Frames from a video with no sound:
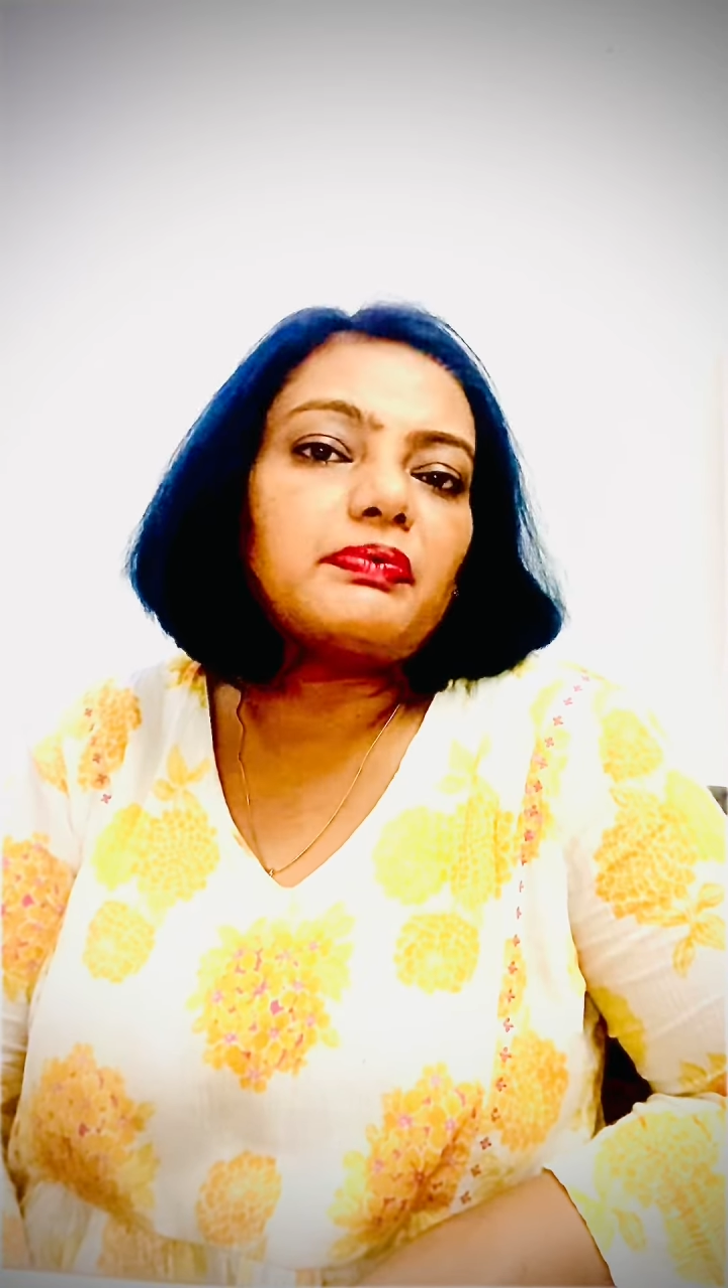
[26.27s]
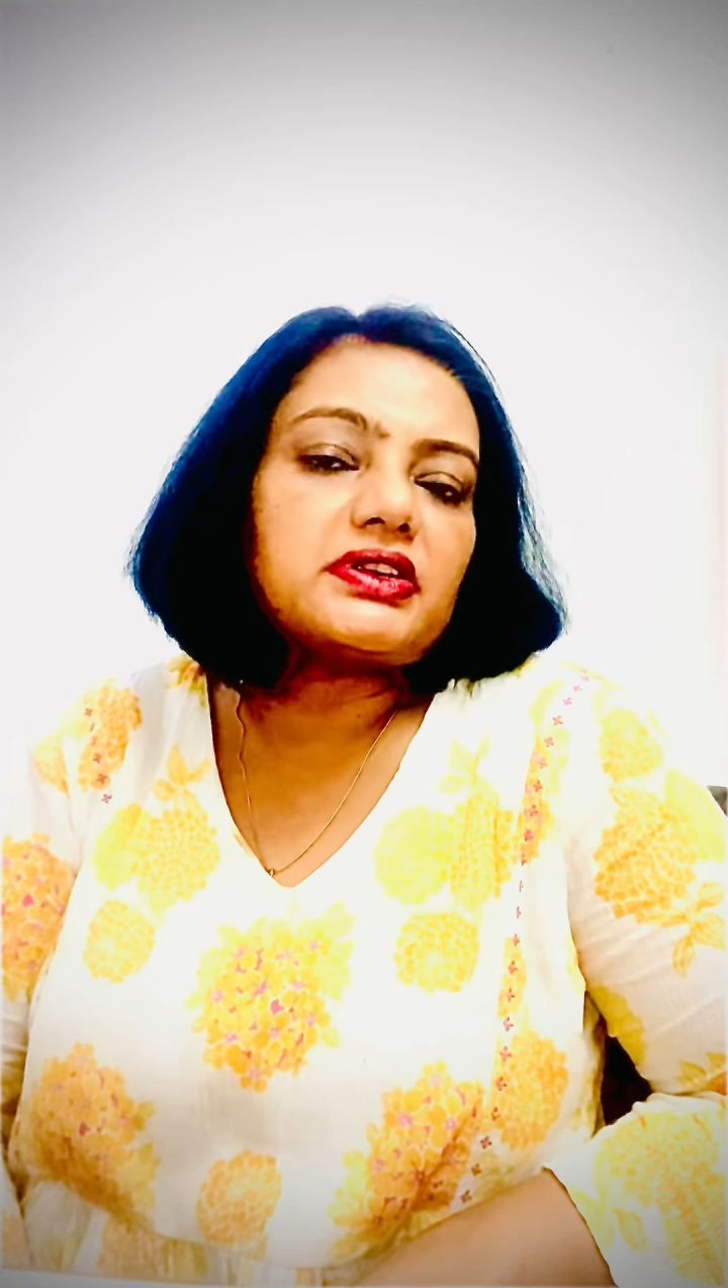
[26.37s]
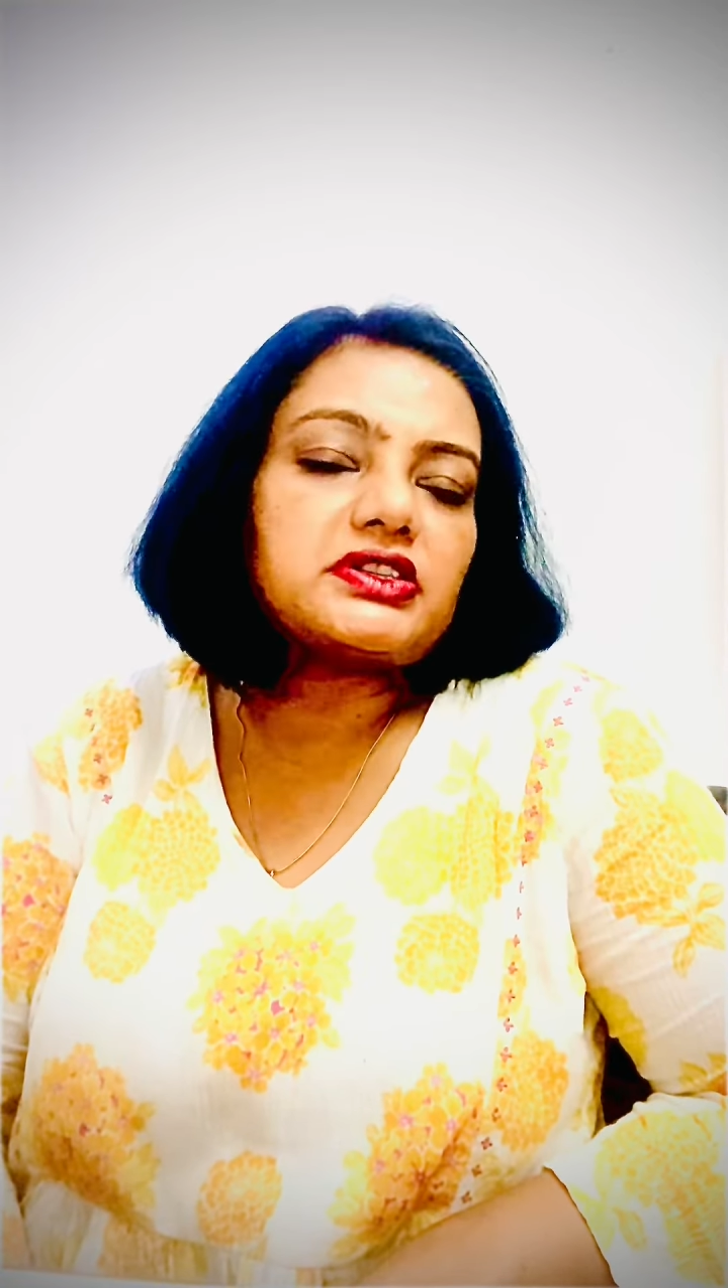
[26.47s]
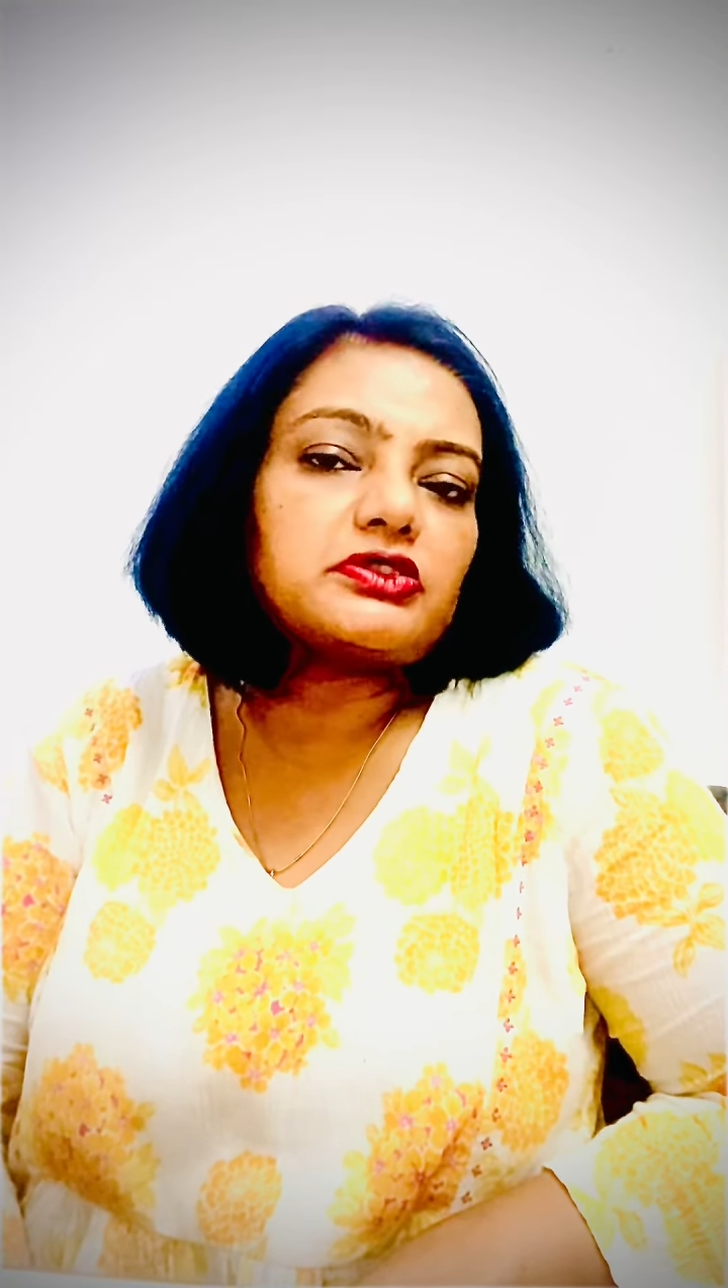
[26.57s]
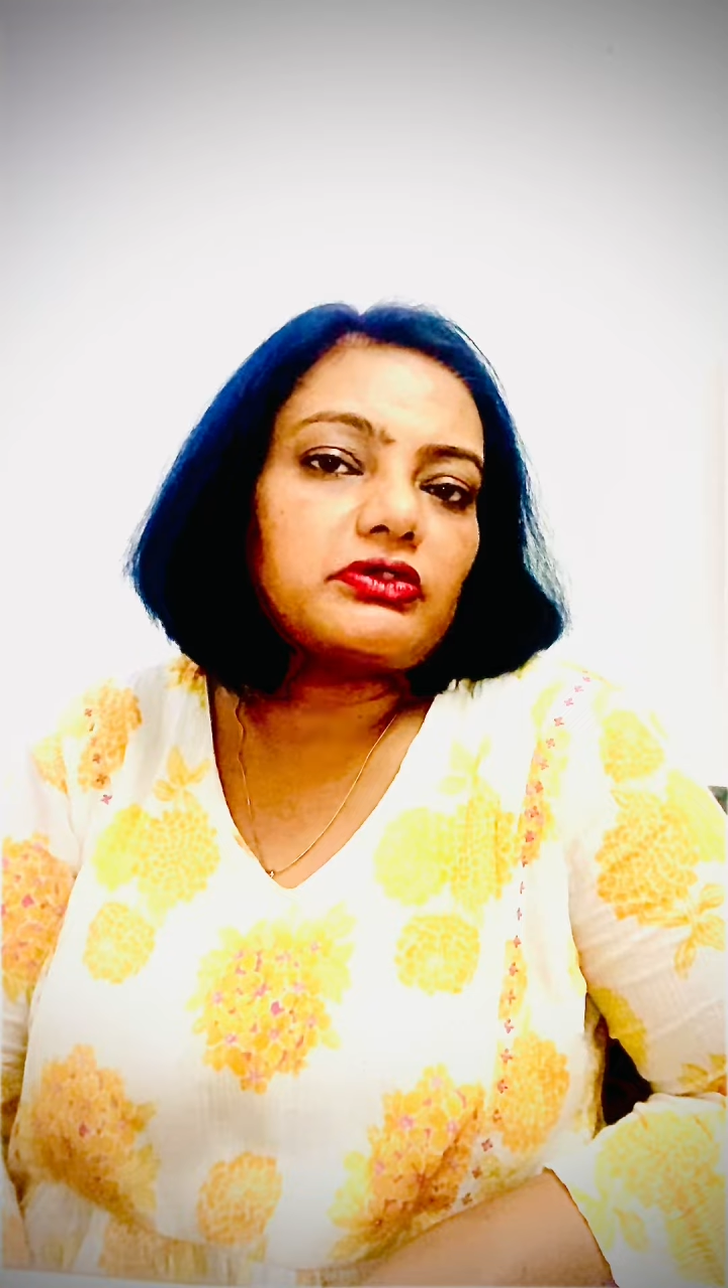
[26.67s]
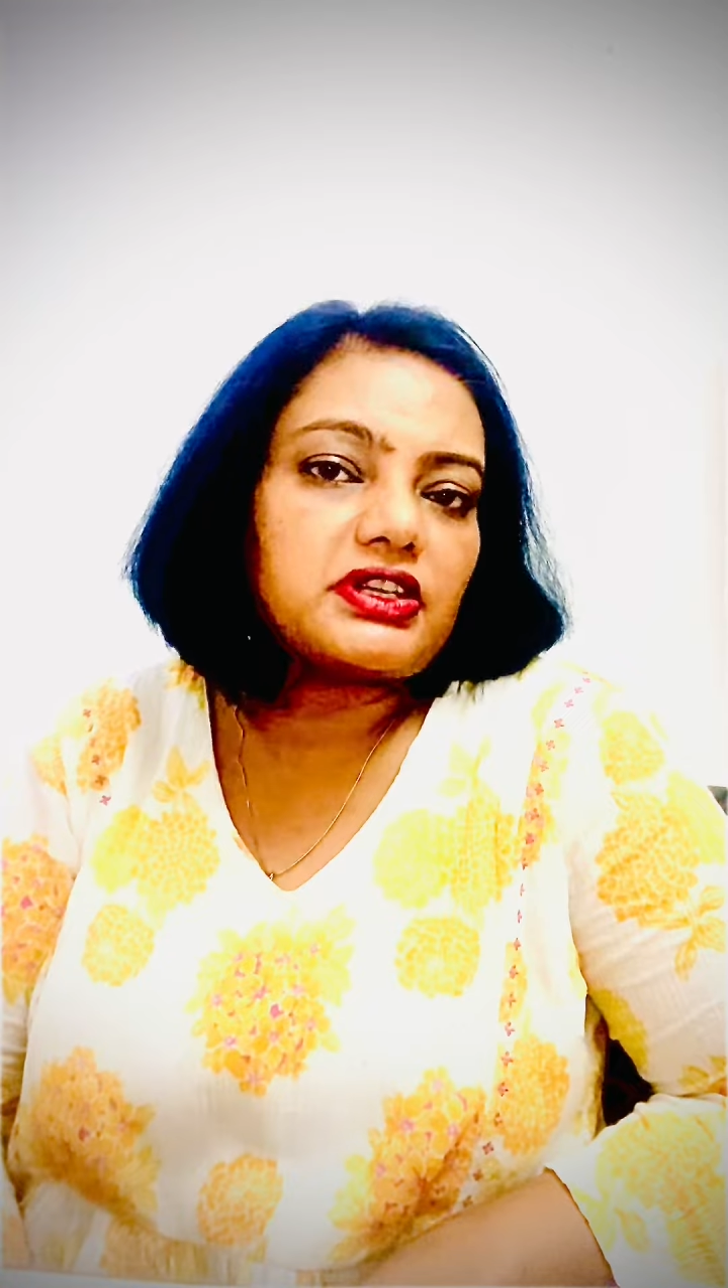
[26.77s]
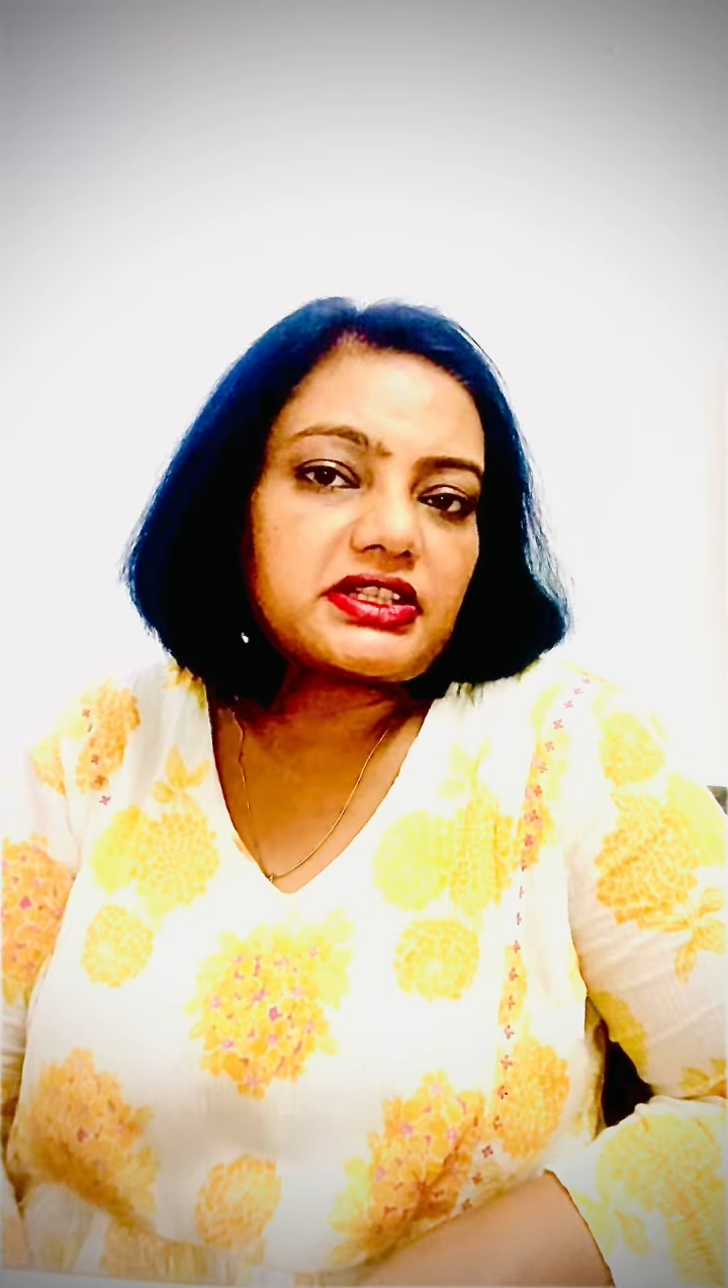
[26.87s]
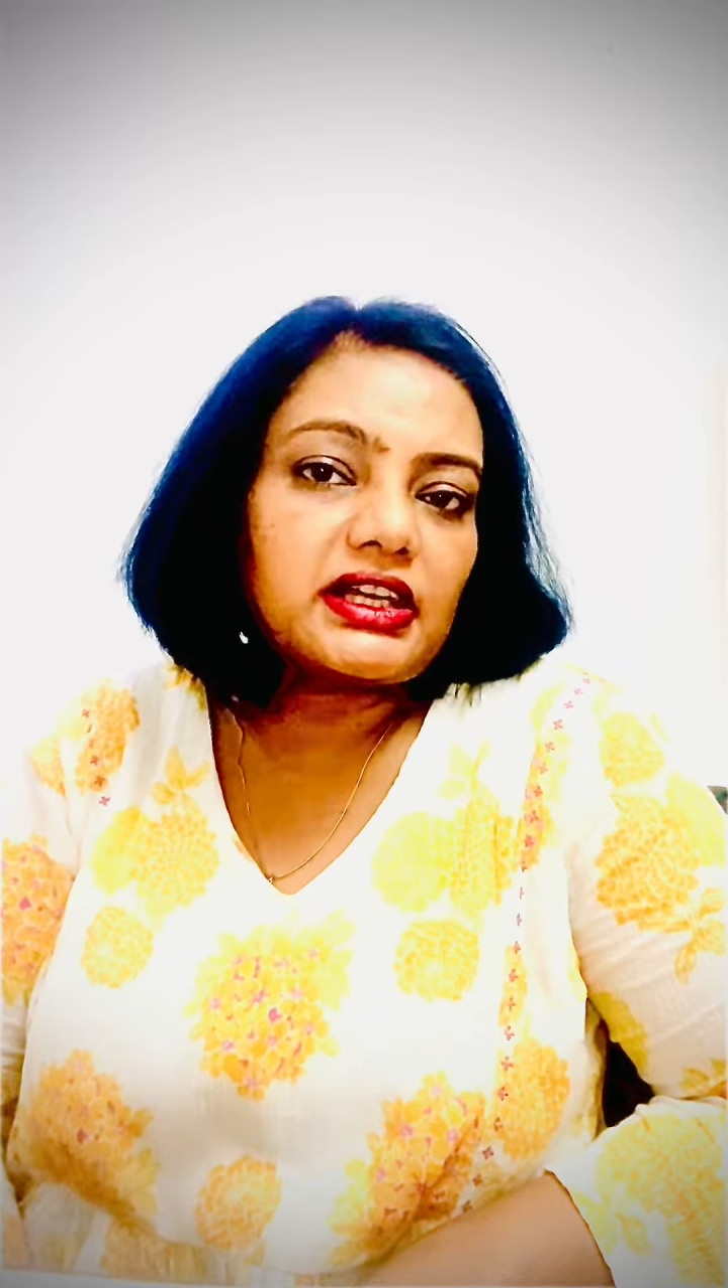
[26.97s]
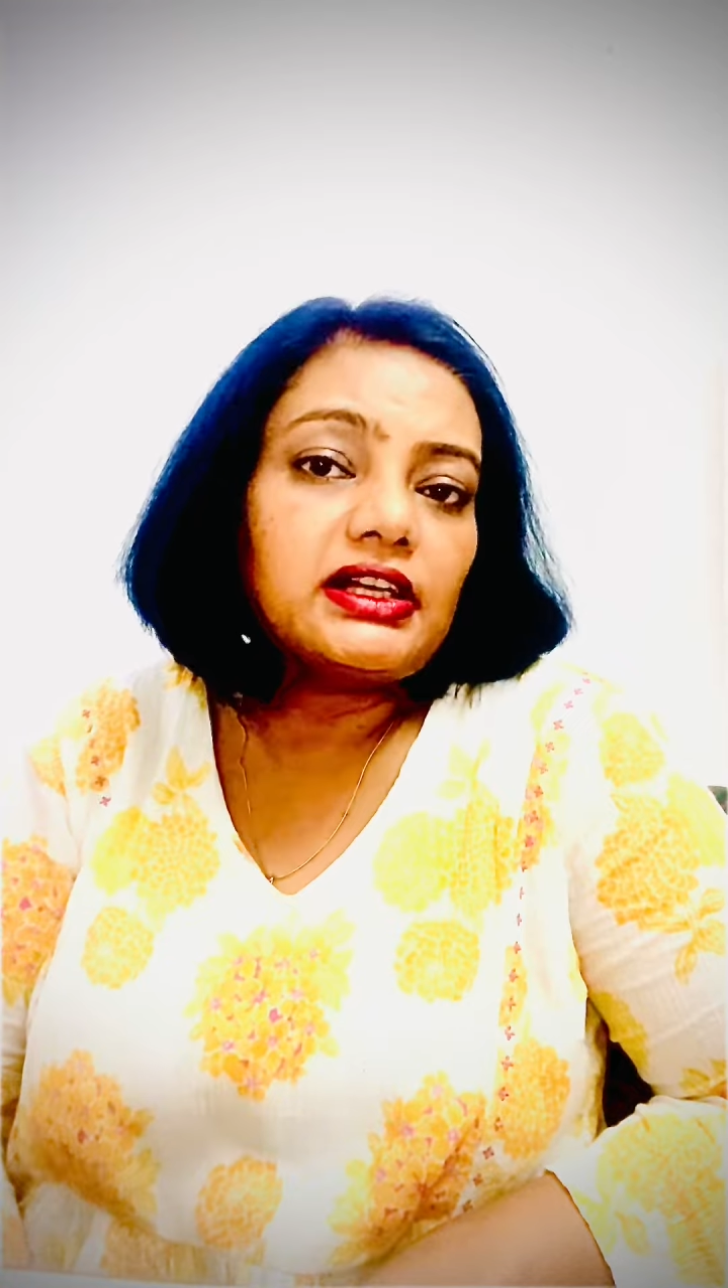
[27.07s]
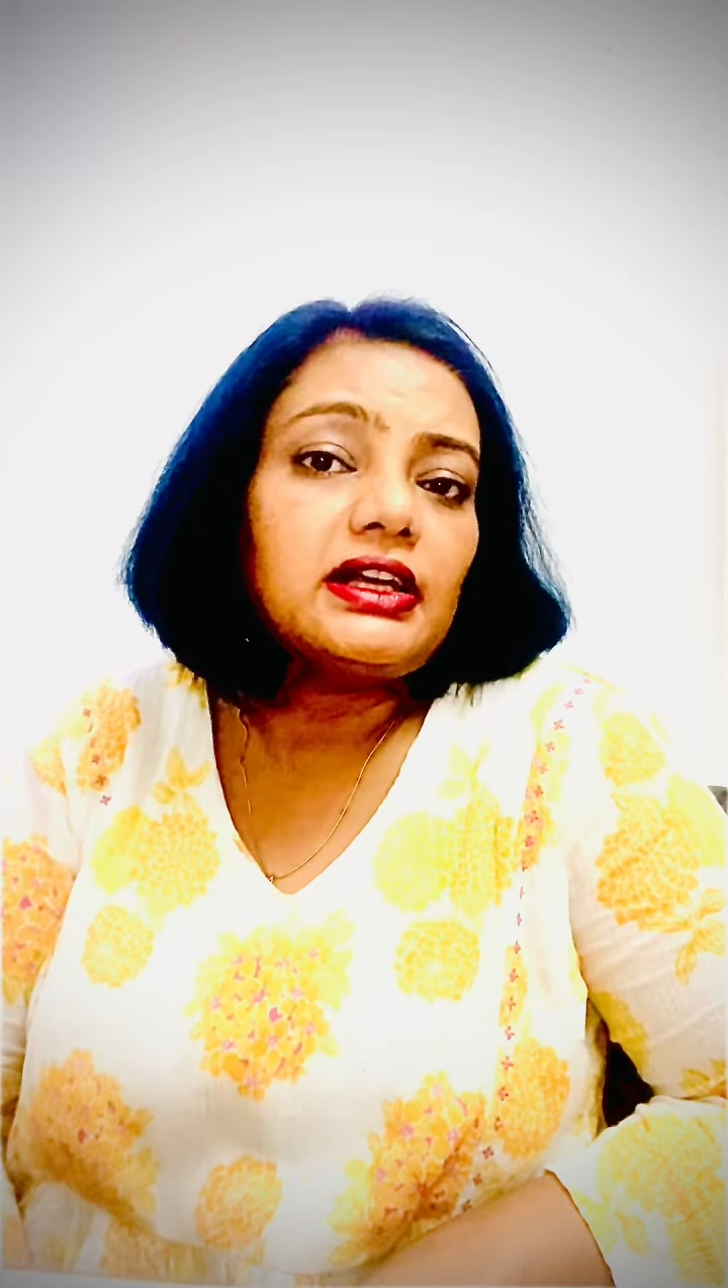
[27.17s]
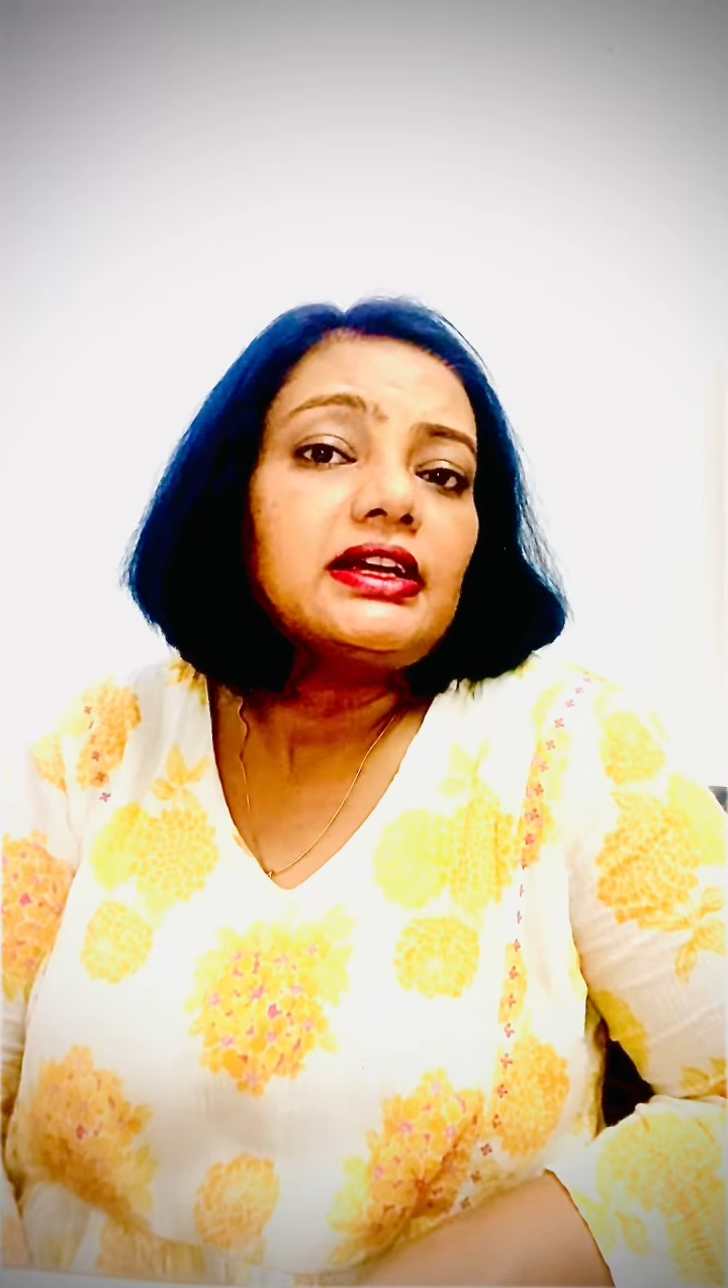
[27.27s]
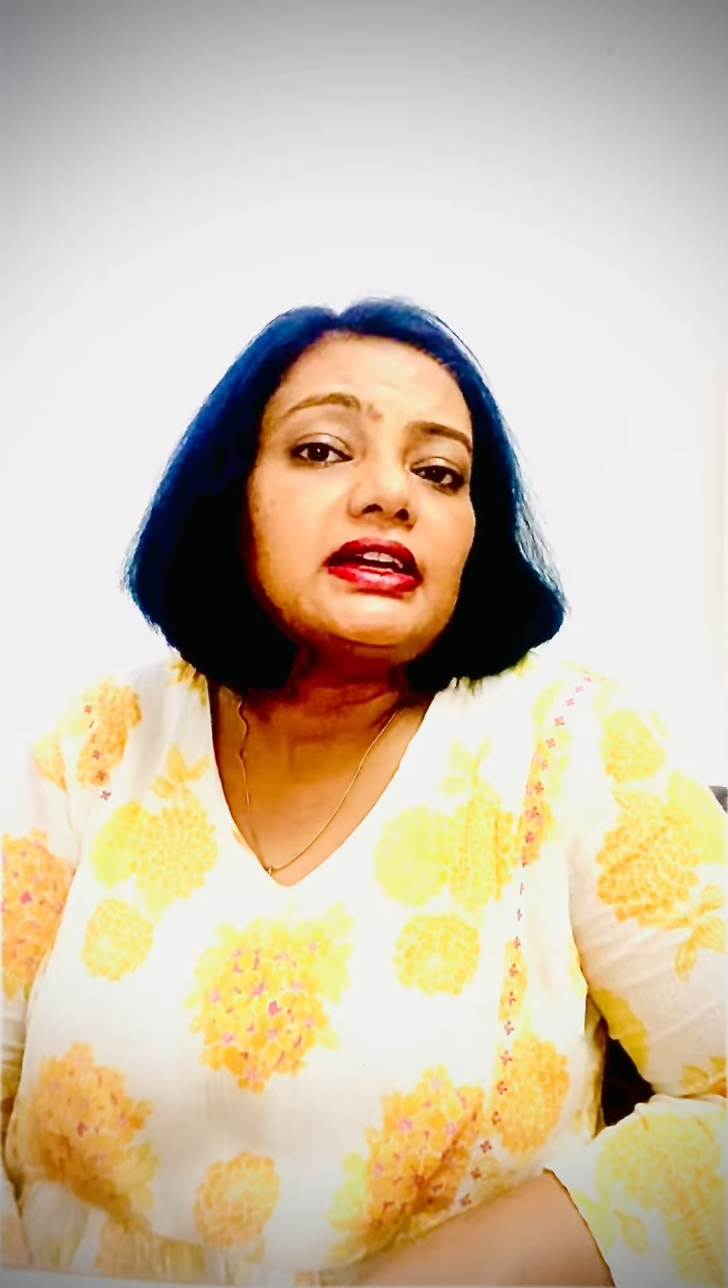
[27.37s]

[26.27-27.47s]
present on the skin,